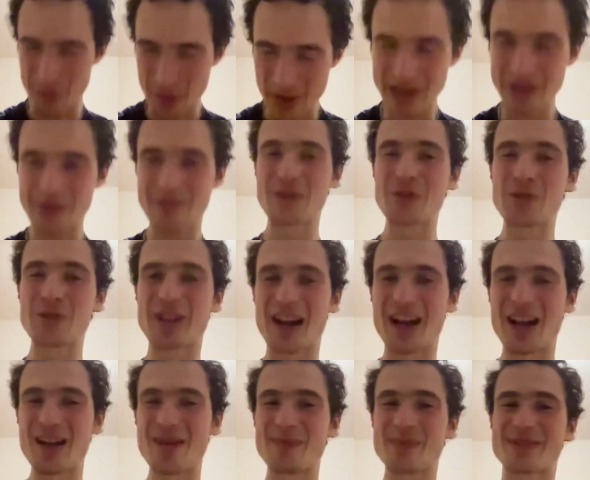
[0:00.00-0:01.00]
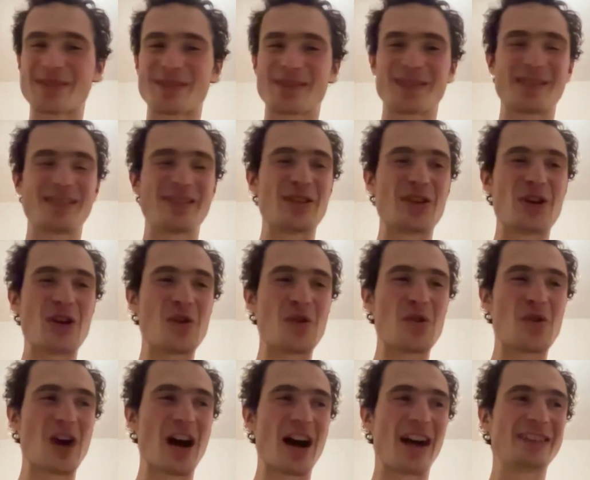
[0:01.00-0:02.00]
Quite a few times, you
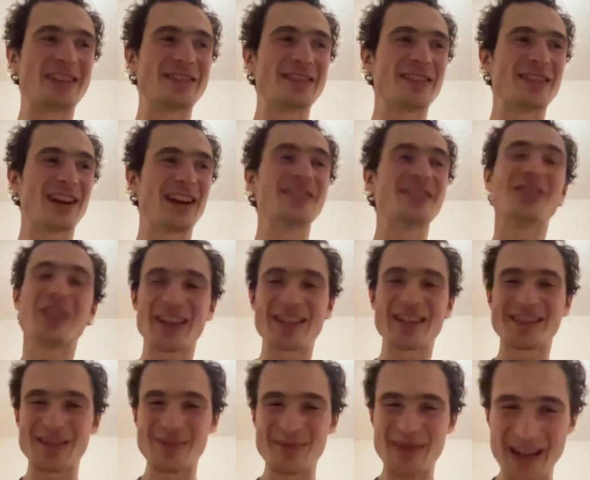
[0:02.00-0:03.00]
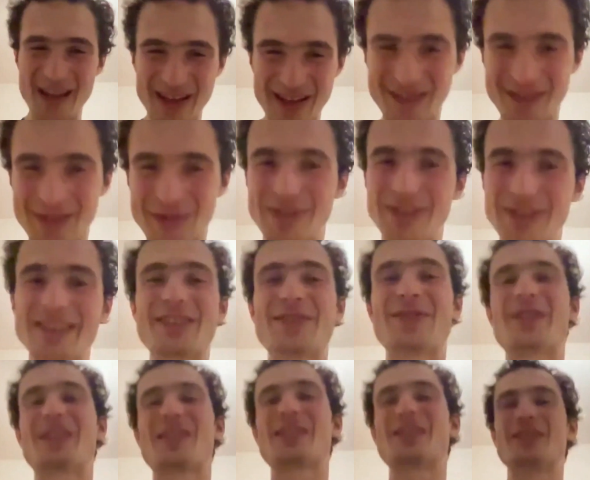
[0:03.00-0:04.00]
know, underestimating the real
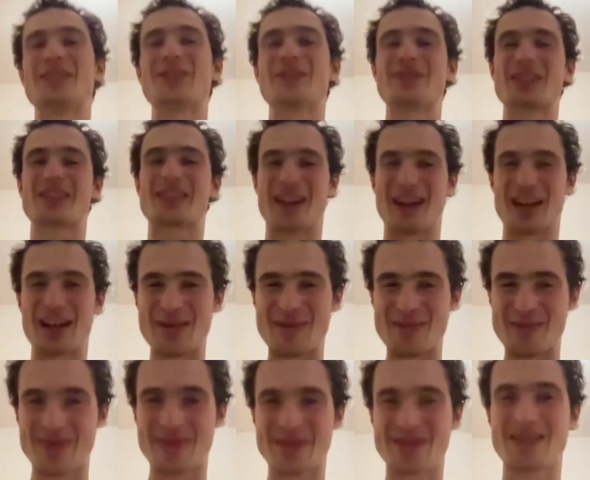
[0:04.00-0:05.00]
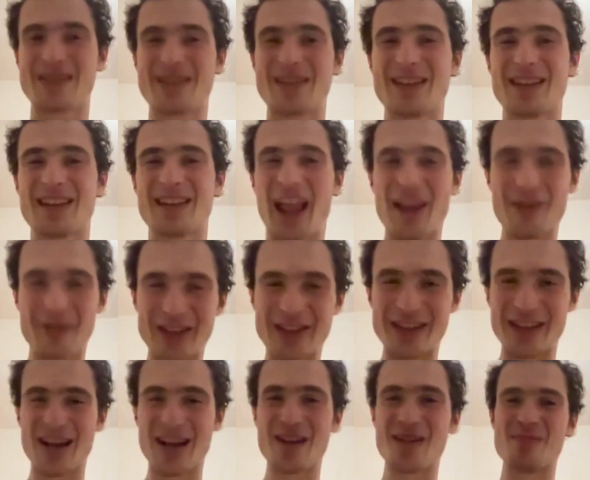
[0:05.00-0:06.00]
difficulty of the climb.
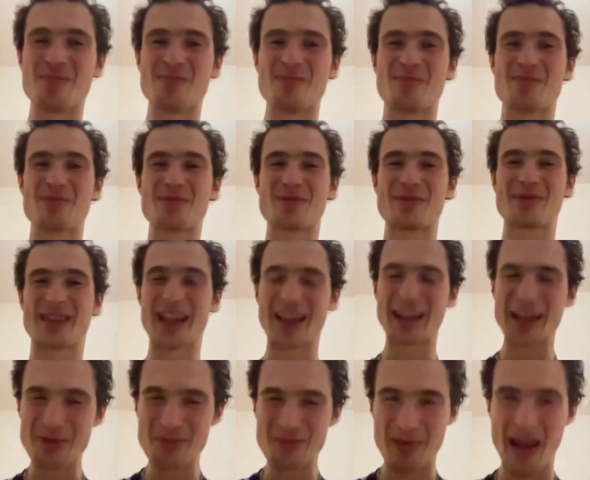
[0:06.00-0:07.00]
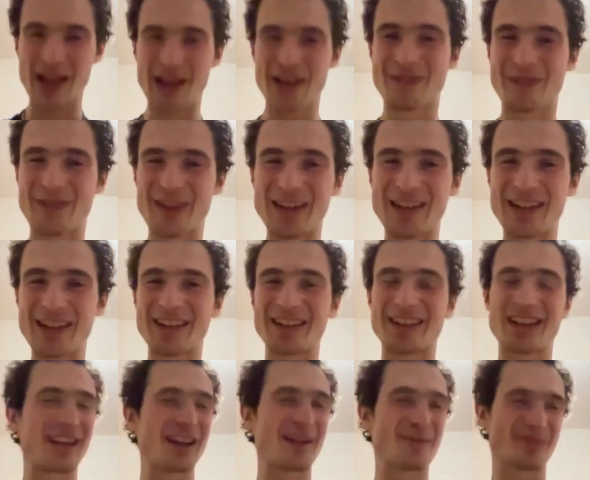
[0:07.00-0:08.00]
Every time getting back,
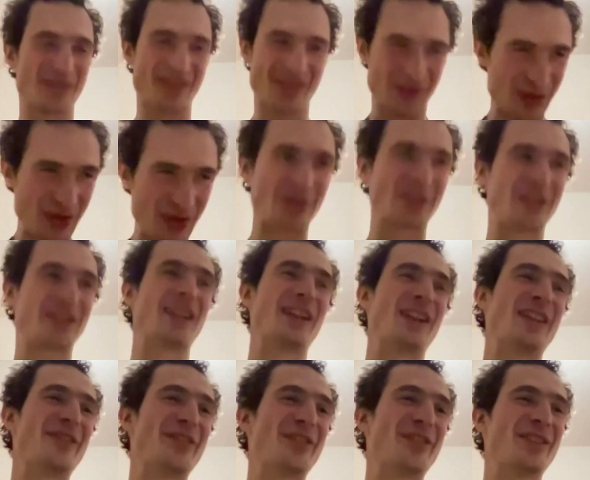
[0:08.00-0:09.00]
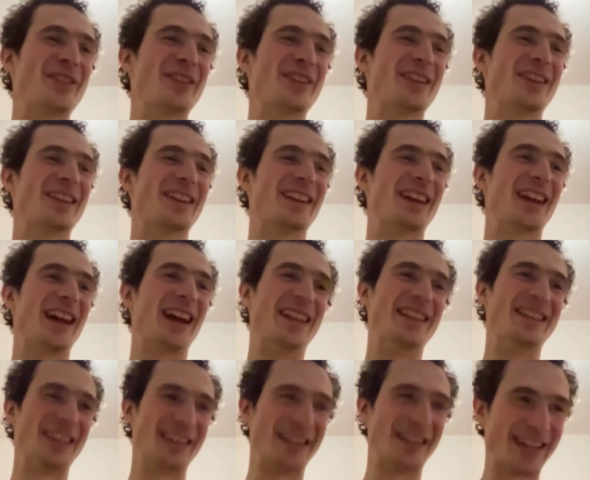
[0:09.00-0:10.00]
thinking that I'm stronger than ever,
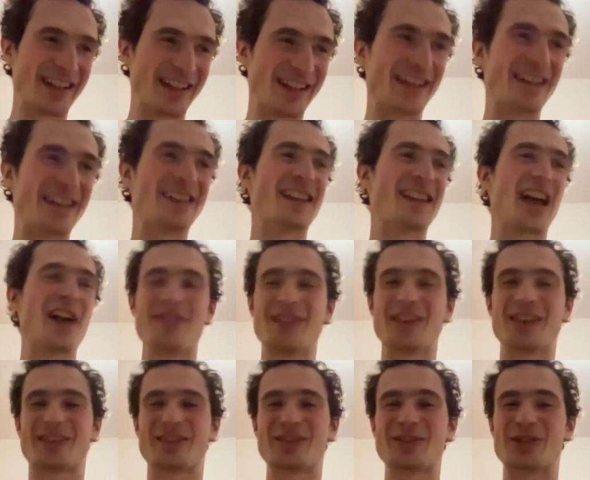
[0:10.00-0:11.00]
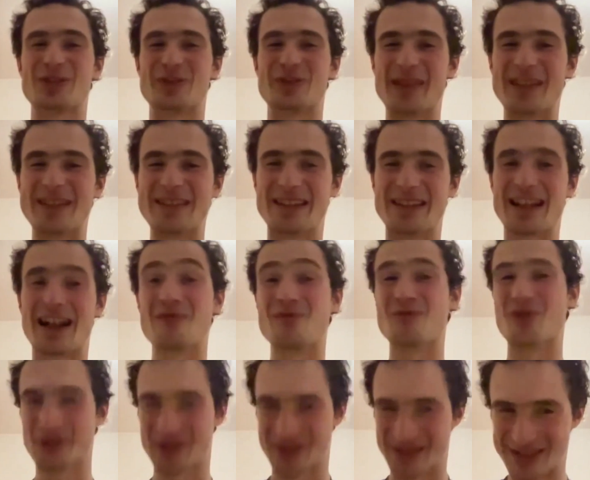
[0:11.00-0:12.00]
and then again having to admit that I
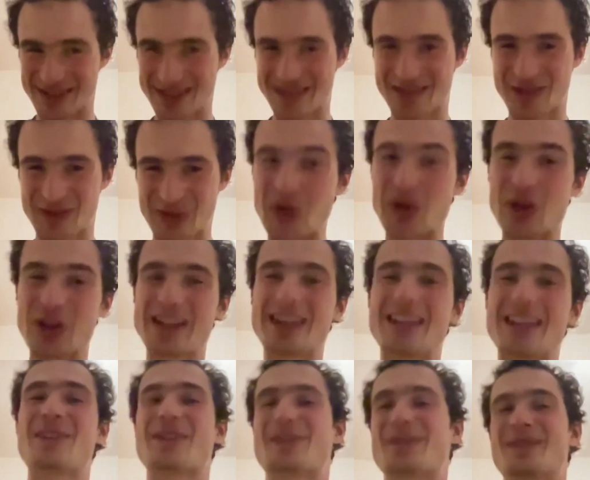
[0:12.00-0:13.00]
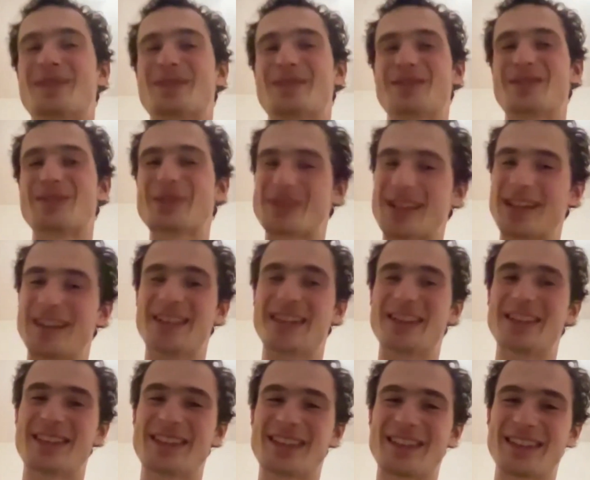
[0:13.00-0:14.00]
wasn't strong enough to
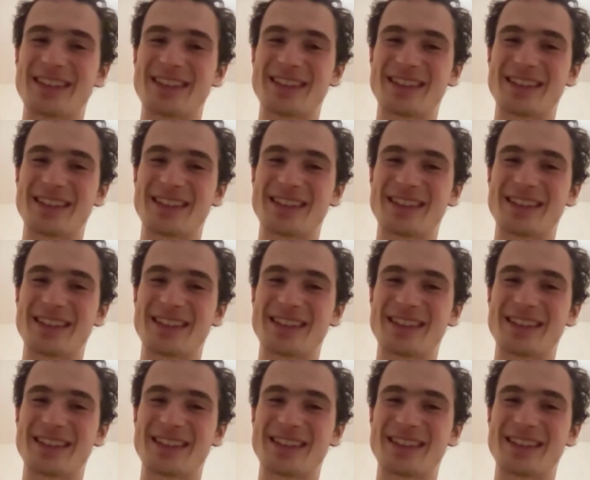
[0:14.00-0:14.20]
send it.